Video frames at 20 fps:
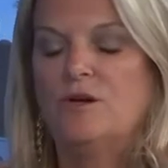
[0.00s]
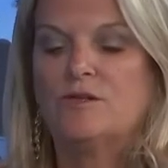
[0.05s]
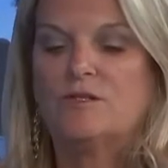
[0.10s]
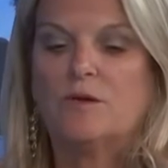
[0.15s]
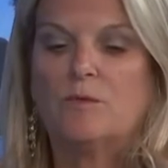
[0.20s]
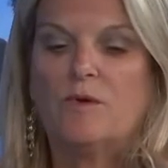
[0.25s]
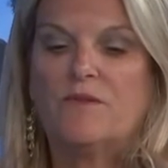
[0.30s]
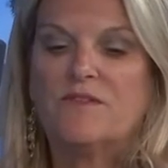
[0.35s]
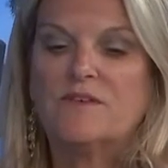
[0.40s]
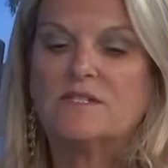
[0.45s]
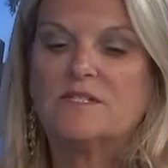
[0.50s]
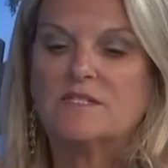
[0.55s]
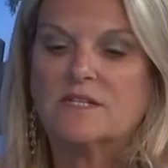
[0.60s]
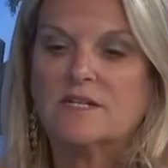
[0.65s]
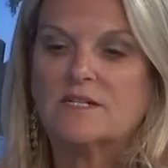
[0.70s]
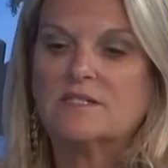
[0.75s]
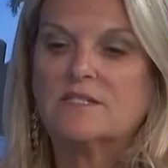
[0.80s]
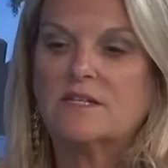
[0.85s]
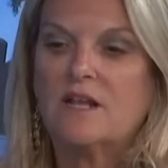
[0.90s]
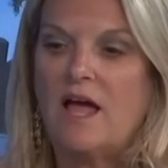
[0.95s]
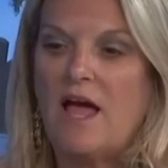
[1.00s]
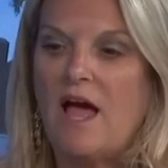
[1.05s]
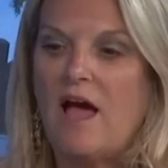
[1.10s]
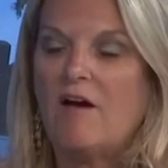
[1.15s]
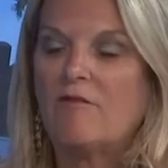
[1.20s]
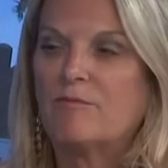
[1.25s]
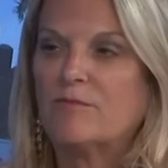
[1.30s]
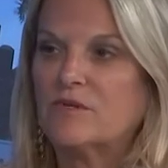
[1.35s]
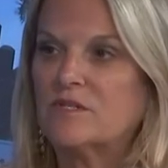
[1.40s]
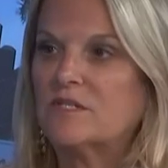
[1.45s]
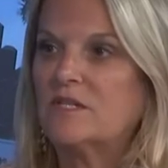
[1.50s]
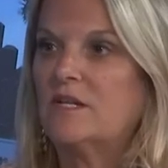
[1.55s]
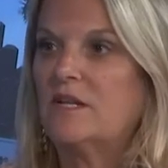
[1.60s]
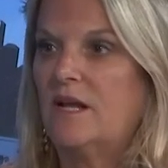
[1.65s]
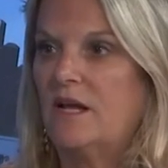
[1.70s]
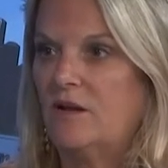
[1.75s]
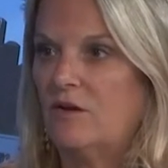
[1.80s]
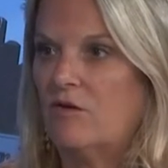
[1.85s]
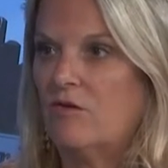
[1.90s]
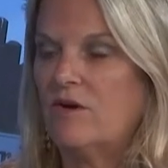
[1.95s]
So with a 6.5%
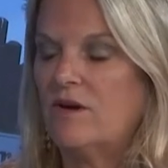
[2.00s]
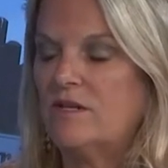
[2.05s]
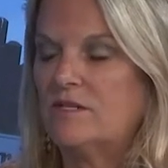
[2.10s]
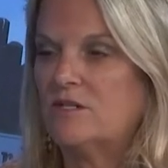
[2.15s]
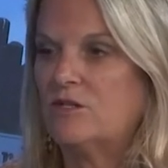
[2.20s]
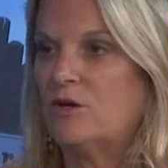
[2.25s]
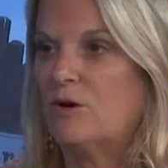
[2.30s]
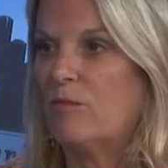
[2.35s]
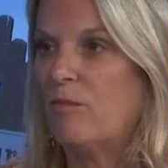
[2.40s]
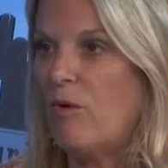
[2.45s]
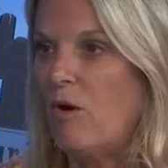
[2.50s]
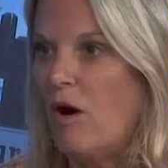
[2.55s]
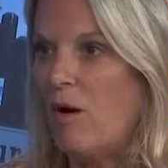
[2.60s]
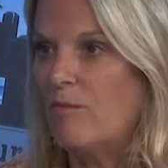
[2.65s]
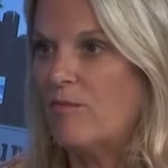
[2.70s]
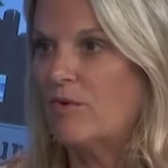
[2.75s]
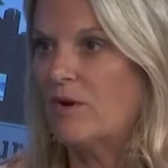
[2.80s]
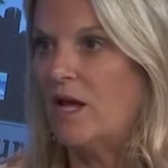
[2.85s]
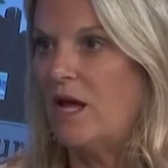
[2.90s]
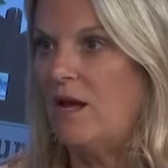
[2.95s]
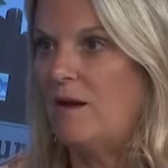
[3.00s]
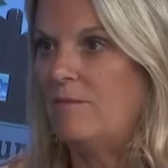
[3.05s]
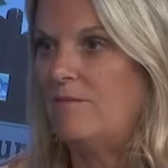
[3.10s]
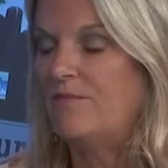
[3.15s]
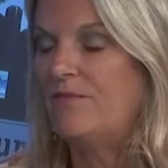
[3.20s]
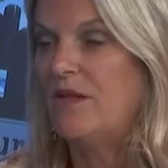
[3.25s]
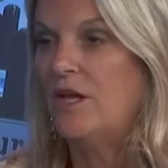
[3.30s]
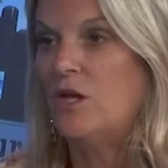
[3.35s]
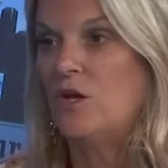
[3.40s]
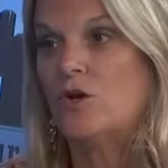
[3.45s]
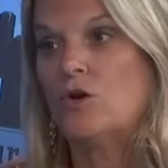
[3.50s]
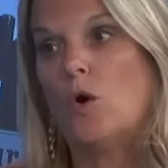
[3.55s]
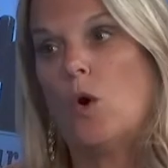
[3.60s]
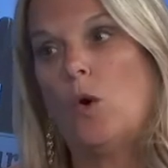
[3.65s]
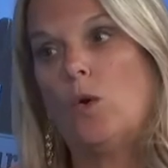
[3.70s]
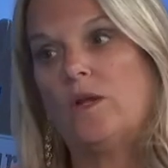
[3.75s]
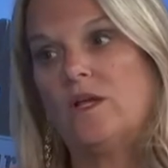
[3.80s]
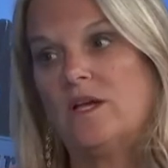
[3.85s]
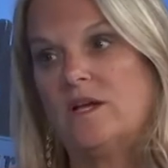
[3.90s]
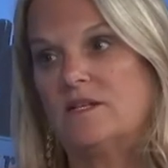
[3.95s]
increase in your property, you're
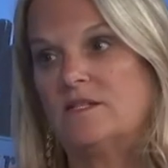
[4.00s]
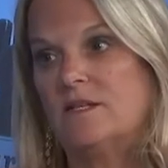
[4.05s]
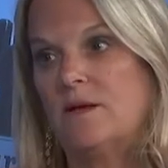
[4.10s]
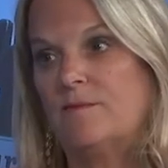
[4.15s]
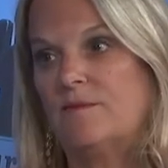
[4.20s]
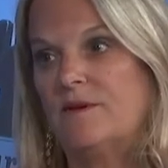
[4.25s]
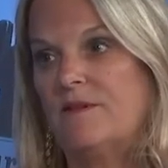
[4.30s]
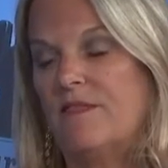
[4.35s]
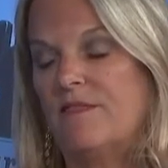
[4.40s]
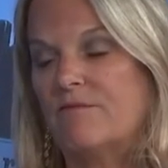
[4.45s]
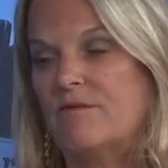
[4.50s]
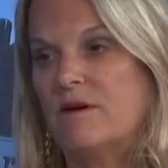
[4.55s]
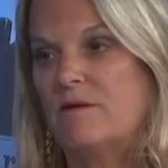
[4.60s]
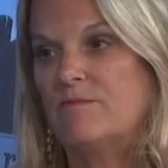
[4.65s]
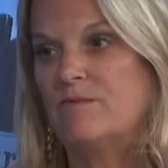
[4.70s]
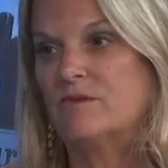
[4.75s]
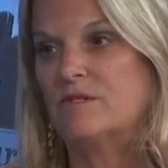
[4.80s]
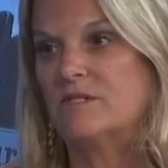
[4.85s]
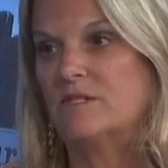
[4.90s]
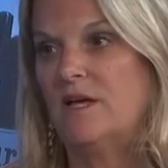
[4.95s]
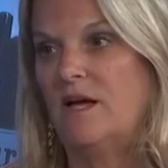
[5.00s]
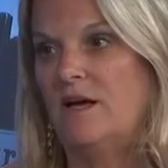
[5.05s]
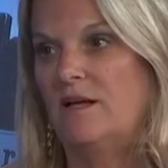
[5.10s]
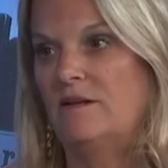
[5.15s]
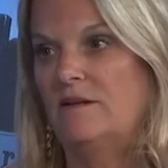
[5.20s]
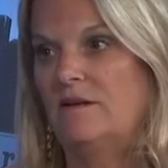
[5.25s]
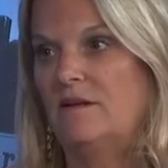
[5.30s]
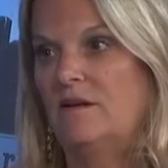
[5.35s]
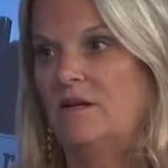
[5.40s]
only exempted at 3%.